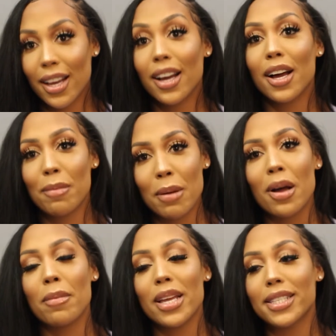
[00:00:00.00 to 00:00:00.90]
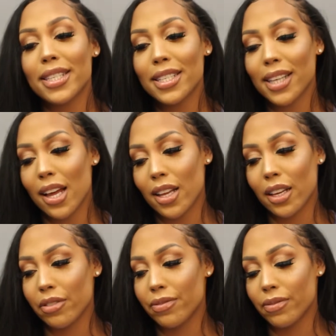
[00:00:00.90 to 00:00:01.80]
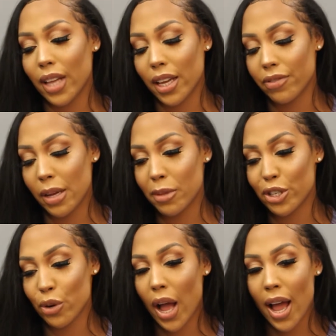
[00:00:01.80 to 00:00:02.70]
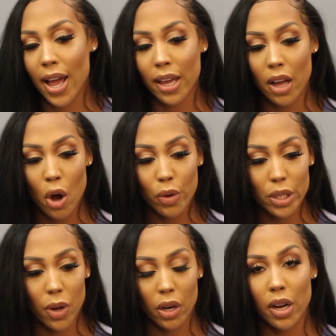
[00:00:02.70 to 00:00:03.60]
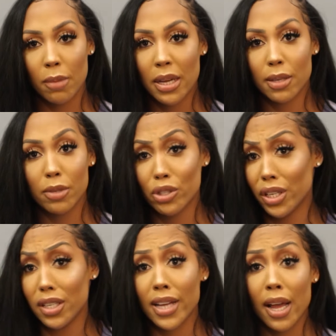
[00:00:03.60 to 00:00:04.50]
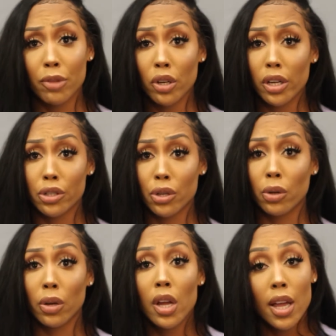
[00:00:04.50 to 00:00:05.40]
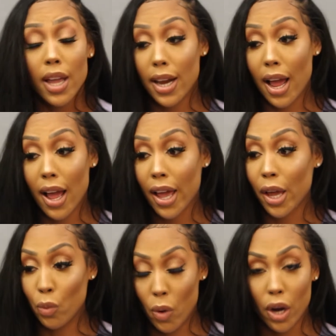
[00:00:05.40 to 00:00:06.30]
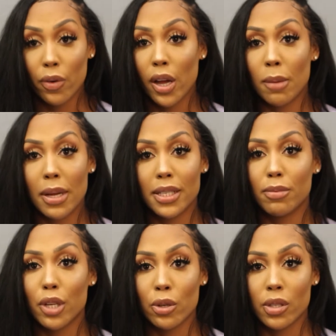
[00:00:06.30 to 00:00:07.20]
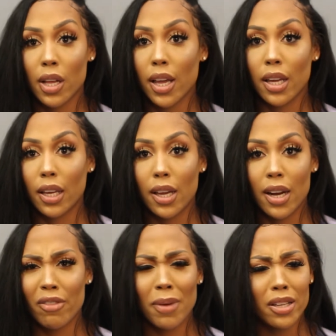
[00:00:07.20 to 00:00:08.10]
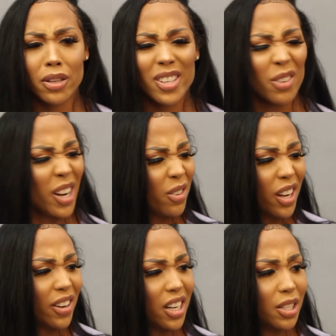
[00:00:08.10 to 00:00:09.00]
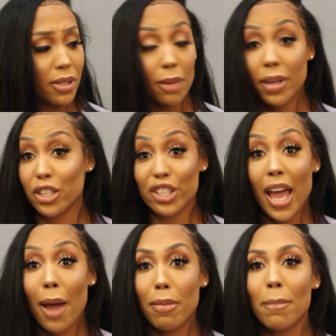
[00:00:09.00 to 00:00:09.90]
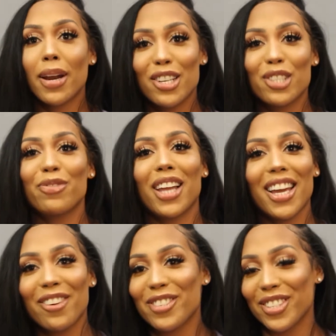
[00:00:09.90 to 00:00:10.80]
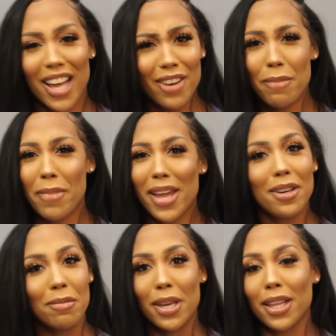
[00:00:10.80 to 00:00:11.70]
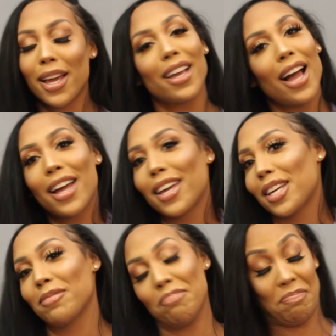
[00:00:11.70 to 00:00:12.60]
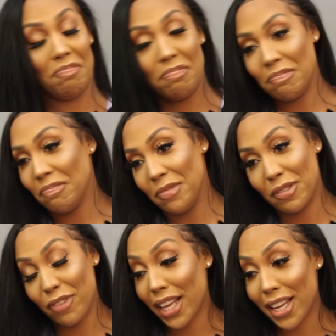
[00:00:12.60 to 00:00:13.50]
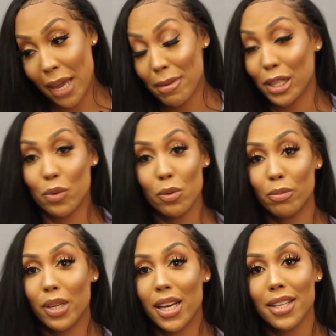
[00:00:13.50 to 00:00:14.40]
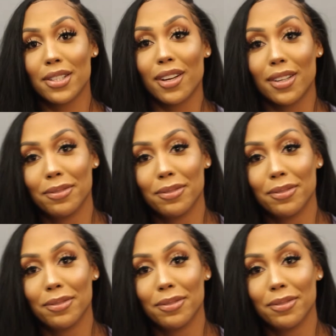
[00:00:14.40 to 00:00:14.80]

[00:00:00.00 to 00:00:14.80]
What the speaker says: My mom. It's kind of like a family joke. I always walk around on my tiptoes. To this day, I'm 30 years old, and I walk around on my tiptoes. Like, and everybody's always like, "Why do you walk around on your tiptoes?" I'm like, "It's just habit." But I just feel like it was just kind of embedded in me. Like I feel like I came out the womb a dancer.